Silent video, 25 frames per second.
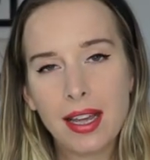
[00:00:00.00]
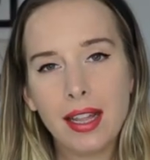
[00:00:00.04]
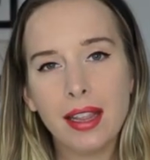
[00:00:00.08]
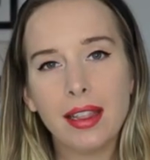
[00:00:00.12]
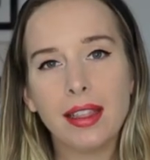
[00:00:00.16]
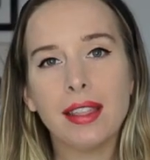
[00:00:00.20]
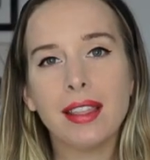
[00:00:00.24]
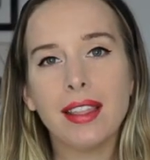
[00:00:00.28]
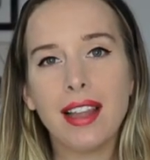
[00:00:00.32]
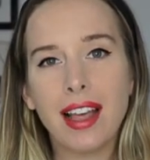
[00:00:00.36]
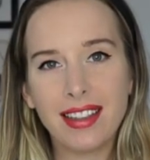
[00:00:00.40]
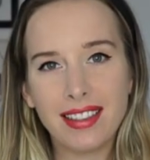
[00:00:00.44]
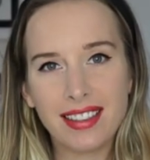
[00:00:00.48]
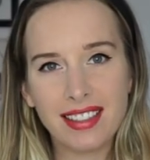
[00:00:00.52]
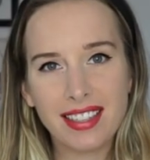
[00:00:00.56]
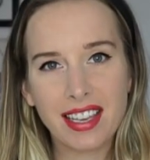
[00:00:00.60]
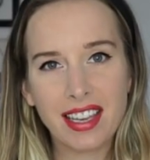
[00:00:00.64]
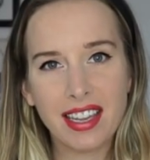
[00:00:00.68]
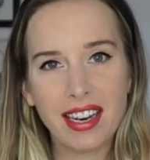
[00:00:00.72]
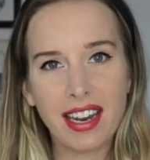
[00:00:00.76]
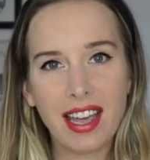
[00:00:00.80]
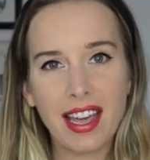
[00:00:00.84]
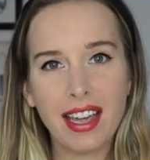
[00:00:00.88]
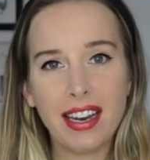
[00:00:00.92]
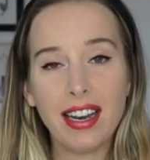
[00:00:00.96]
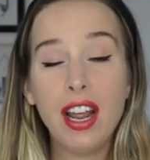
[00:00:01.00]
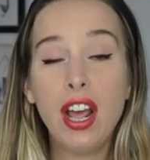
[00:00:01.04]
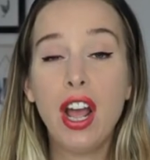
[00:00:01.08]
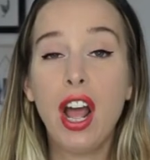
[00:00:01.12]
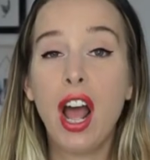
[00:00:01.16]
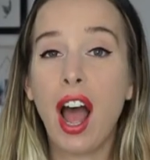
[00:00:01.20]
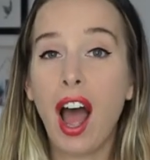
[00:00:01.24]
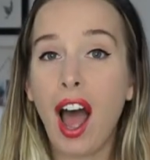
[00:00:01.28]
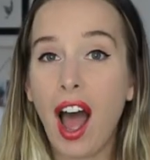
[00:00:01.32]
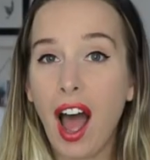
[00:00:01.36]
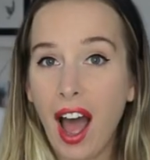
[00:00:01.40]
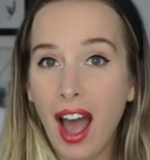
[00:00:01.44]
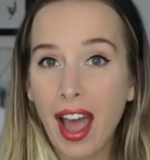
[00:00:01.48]
Let's get in.
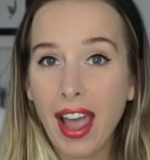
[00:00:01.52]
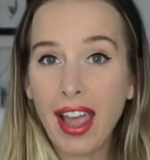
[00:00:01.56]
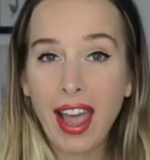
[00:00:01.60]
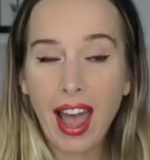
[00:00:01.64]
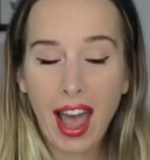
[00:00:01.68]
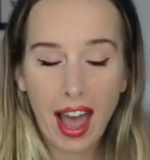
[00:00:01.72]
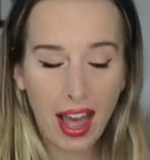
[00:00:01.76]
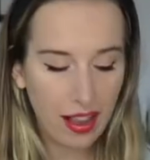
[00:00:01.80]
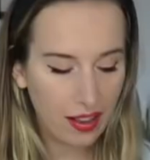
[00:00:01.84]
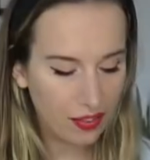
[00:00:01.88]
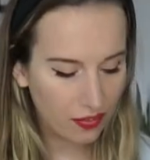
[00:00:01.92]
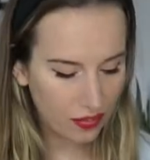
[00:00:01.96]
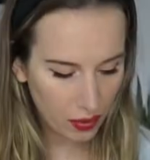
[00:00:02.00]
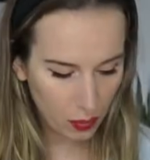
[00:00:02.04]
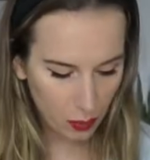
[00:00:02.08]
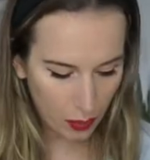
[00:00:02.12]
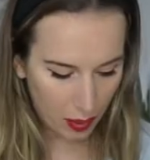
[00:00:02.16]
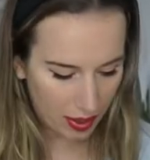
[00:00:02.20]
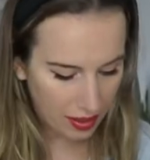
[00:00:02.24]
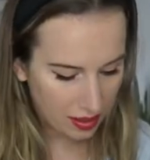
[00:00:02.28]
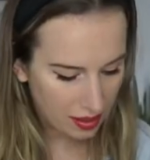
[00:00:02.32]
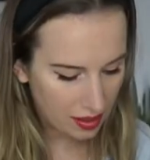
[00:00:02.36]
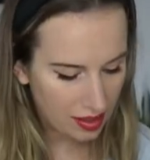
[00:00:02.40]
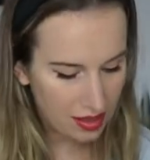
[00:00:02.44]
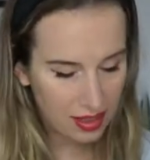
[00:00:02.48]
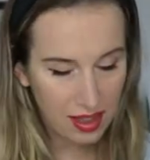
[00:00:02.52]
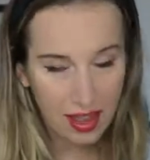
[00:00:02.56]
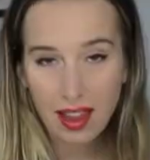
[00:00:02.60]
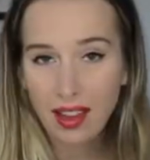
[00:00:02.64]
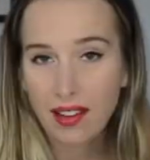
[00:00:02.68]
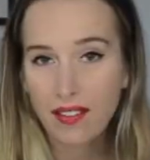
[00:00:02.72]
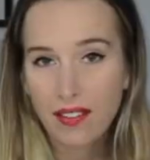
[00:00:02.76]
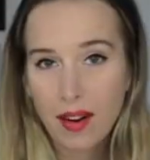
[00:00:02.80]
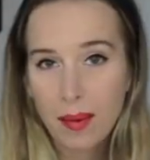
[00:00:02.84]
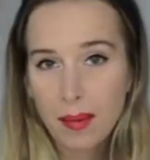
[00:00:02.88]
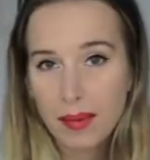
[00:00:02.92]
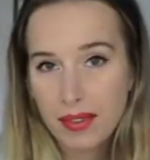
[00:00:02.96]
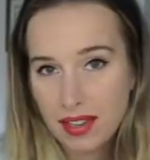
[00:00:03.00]
I asked for one
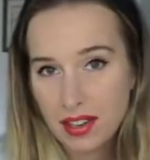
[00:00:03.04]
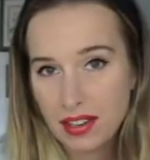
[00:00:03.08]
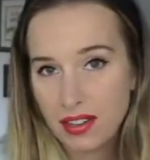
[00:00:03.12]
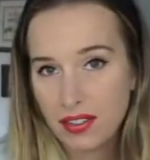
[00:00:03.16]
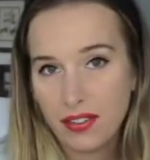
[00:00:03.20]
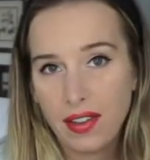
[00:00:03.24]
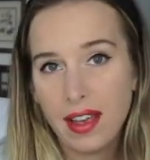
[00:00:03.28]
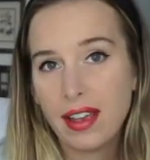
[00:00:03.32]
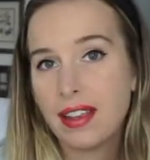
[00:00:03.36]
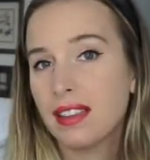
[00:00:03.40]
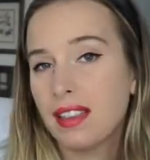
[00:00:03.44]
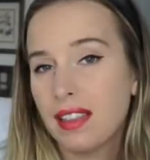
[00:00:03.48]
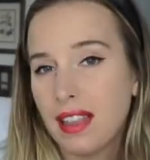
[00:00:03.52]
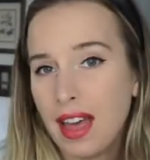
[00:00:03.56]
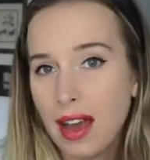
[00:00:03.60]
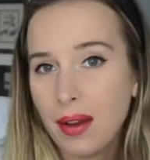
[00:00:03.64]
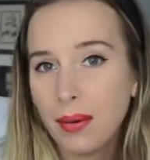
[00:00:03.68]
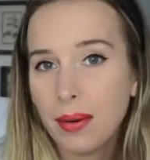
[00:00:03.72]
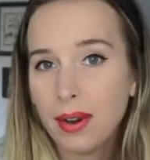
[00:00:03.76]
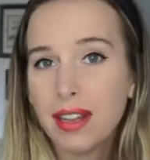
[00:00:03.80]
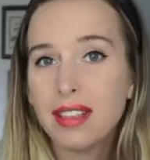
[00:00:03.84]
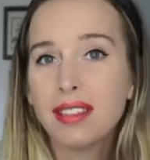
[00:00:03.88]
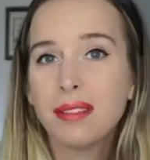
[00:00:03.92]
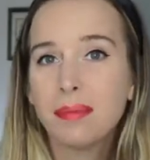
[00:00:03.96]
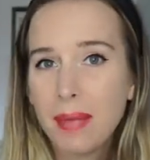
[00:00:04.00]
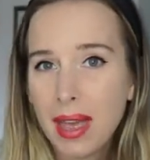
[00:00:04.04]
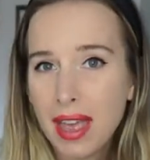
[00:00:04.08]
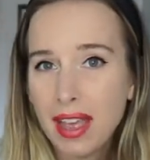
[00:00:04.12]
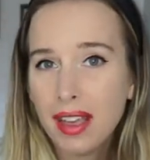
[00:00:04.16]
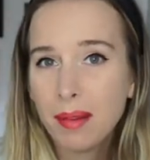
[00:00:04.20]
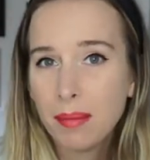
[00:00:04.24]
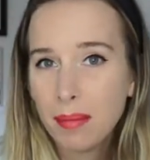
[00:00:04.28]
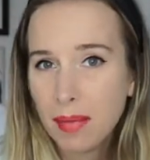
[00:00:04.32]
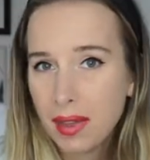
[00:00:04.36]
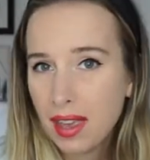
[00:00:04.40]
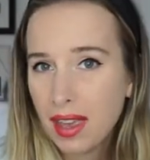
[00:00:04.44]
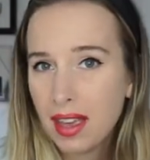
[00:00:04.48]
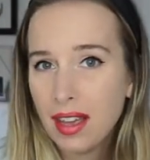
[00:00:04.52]
thing from Stitch Fix and that was make
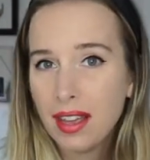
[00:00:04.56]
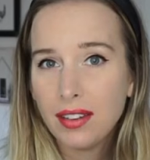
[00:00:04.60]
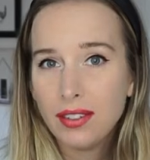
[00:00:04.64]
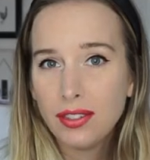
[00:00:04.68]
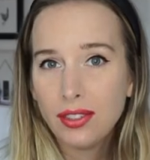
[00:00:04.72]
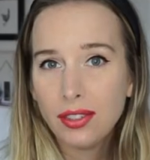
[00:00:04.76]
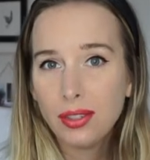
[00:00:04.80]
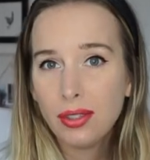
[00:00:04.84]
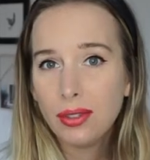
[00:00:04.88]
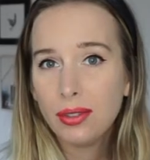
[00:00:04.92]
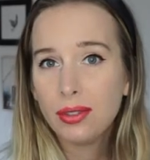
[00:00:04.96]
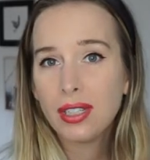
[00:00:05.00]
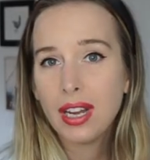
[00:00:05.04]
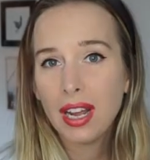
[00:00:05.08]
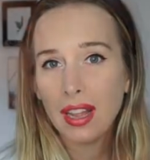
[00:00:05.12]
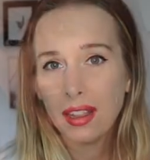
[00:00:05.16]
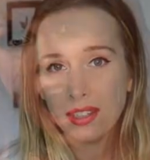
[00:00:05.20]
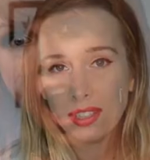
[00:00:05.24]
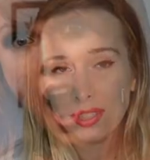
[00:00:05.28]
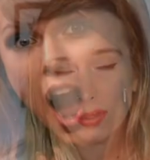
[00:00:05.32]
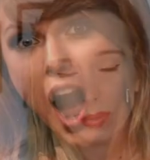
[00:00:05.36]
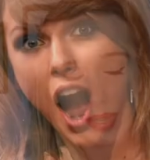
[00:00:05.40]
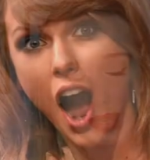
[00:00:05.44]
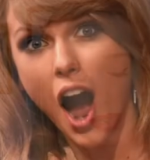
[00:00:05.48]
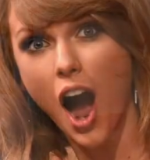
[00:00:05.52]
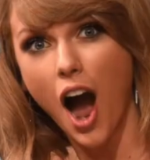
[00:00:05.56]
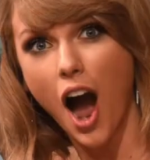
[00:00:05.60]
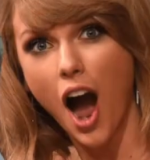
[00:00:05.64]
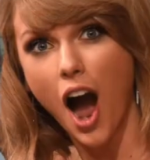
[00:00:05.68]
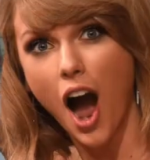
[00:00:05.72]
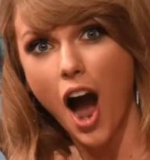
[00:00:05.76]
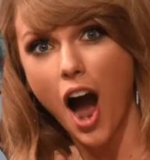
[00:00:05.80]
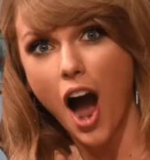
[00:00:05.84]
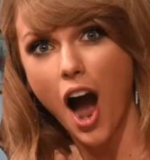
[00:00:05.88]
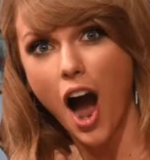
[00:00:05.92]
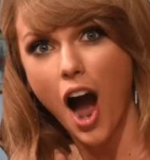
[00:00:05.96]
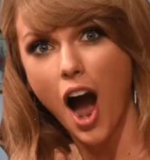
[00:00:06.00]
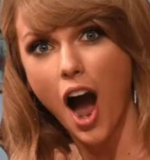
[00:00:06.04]
me into Taylor Swift.
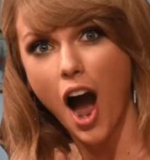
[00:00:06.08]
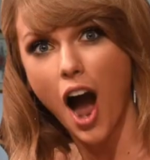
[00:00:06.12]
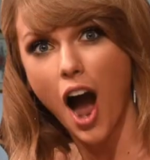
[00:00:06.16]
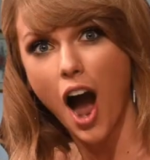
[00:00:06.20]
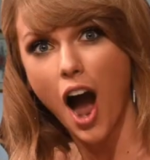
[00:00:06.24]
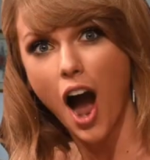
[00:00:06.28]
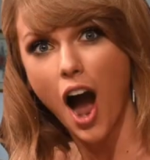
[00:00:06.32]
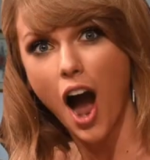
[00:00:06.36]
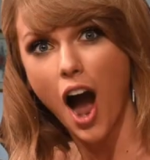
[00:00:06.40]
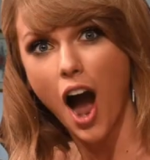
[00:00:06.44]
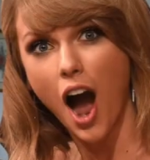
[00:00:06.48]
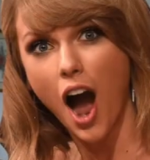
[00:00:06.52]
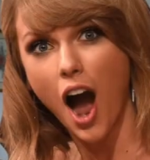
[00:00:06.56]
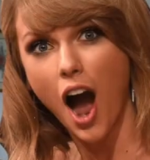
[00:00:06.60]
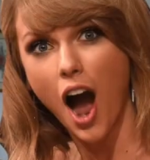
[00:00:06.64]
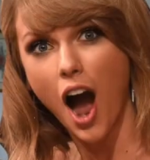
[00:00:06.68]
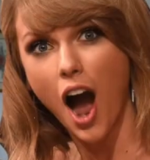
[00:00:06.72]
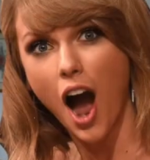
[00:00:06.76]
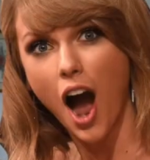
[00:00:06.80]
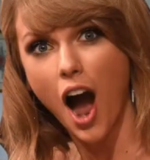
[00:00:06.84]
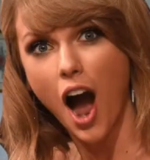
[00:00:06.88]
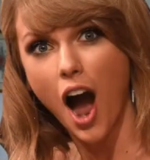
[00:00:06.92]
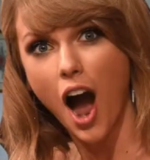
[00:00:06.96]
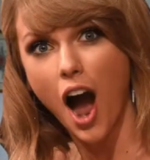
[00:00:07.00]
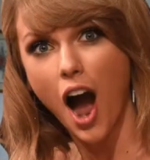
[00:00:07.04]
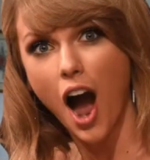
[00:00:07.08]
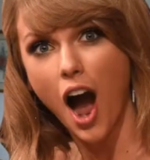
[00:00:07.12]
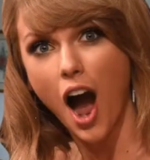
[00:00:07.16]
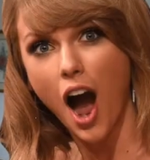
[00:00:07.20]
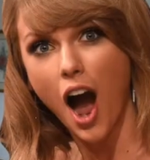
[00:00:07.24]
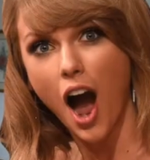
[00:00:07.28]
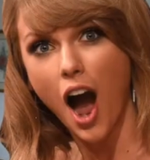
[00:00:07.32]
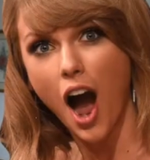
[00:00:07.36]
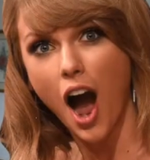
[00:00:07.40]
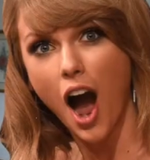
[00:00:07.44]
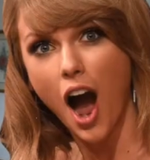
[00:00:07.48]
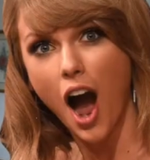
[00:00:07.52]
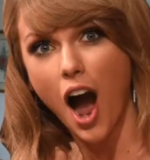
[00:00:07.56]
Today,
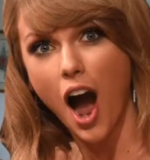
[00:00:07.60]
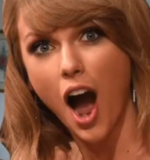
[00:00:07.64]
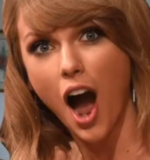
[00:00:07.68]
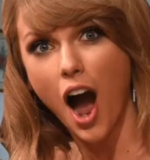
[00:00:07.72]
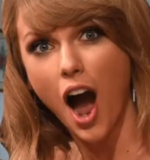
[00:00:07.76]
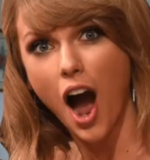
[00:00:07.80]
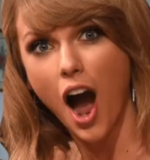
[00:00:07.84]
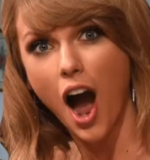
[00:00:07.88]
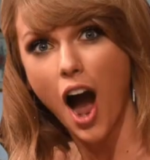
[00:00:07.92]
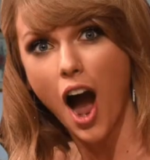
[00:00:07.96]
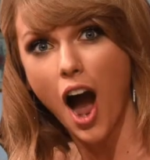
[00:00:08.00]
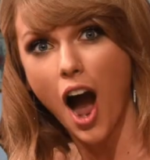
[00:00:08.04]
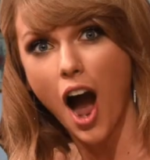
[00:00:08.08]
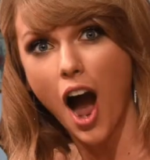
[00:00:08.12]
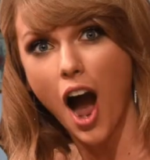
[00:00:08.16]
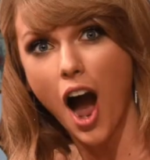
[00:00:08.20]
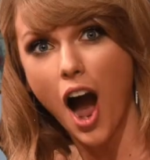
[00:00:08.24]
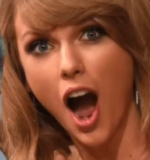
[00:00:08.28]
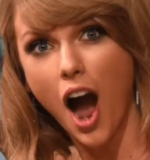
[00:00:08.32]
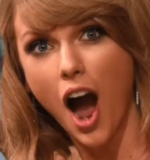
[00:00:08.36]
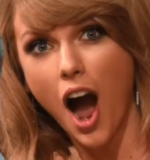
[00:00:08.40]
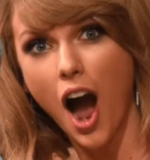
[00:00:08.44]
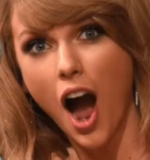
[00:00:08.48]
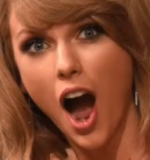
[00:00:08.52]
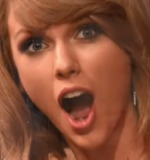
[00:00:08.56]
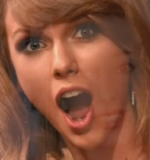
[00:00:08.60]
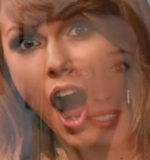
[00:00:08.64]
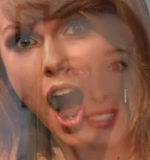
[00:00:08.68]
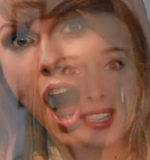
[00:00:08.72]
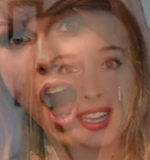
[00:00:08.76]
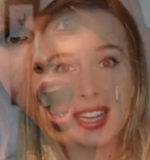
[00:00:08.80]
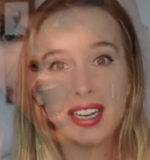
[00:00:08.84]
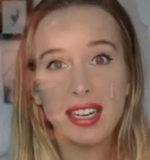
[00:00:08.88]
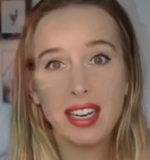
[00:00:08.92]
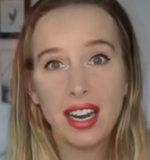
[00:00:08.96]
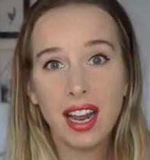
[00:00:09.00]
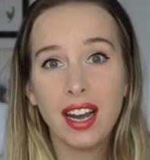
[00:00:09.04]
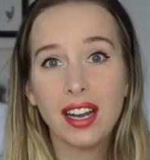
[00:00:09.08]
Taylor Swift. I specifically
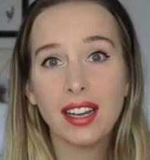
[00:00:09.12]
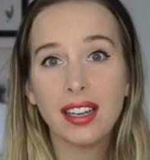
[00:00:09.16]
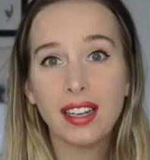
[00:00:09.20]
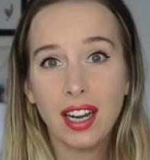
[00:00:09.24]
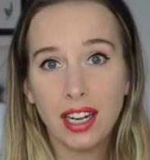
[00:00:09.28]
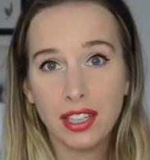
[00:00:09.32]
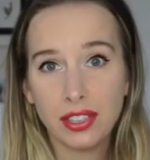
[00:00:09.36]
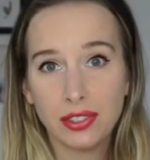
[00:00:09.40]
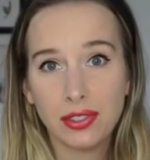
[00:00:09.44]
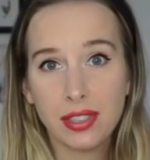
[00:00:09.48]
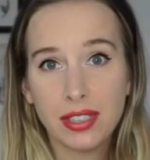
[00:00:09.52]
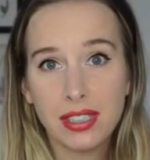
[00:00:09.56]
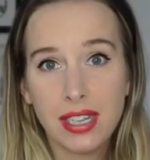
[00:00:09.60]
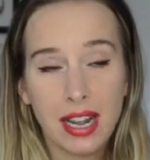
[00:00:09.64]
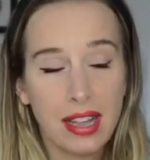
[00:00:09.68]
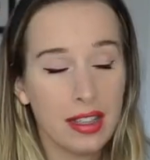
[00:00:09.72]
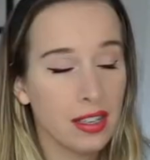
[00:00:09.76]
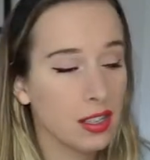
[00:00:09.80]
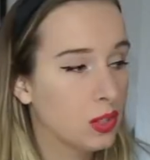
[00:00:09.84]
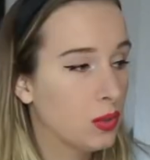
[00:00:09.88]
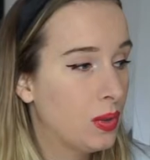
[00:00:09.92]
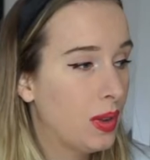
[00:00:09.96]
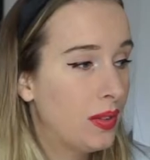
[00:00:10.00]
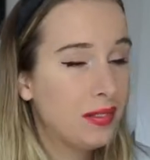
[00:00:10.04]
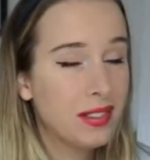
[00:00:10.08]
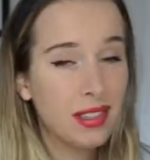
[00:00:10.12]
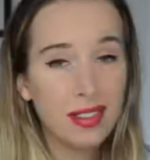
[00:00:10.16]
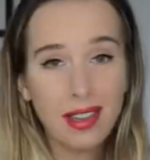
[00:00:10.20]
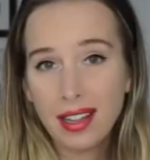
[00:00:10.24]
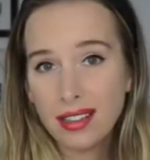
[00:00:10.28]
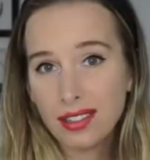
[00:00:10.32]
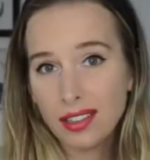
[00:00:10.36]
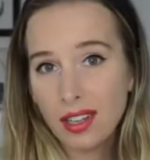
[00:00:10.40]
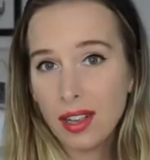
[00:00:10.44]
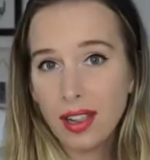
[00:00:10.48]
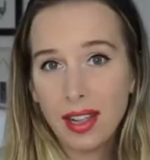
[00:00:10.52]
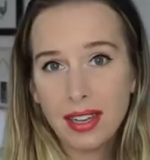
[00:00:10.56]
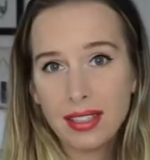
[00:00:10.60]
said not country Taylor Swift, and
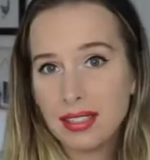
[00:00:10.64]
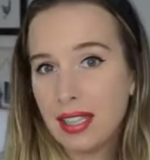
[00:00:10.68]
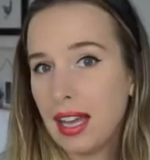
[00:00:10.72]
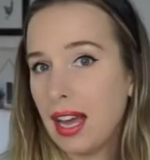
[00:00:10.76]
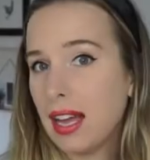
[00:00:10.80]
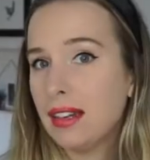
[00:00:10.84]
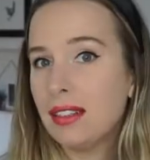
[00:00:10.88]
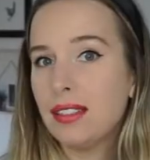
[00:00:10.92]
that's all I said.